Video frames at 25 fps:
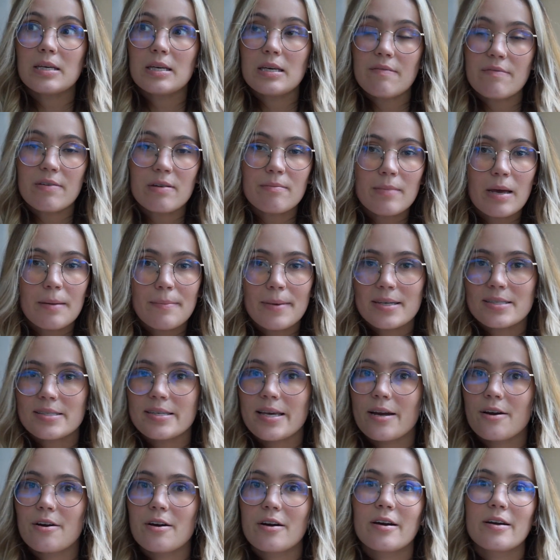even my
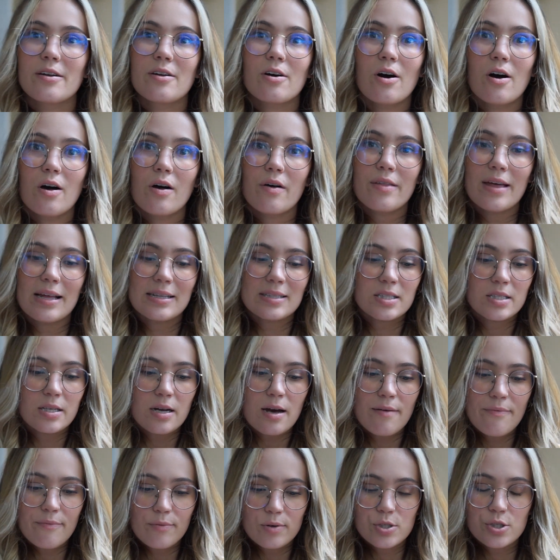mascara and all that
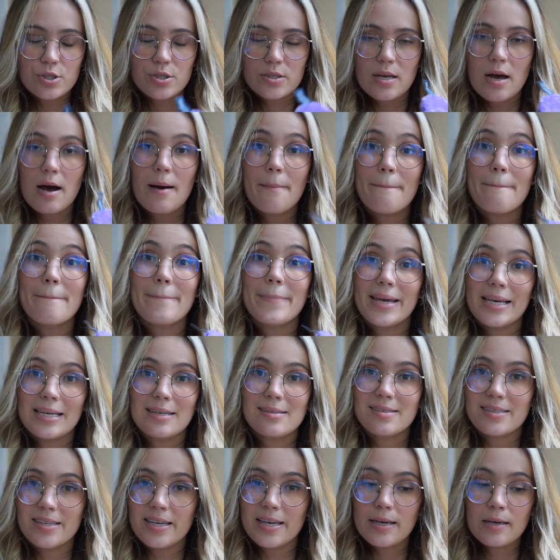stuff, which is
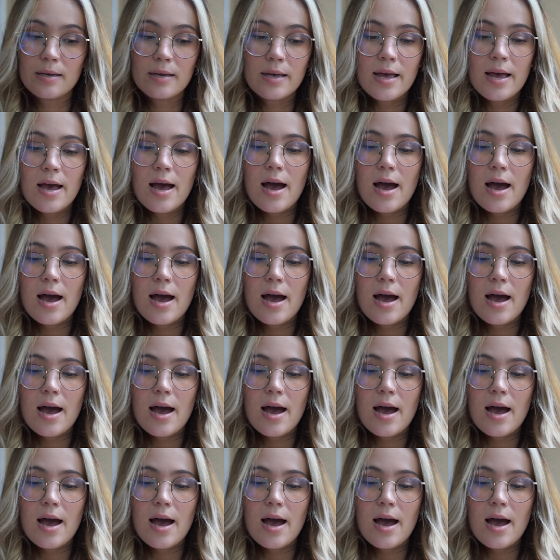amazing.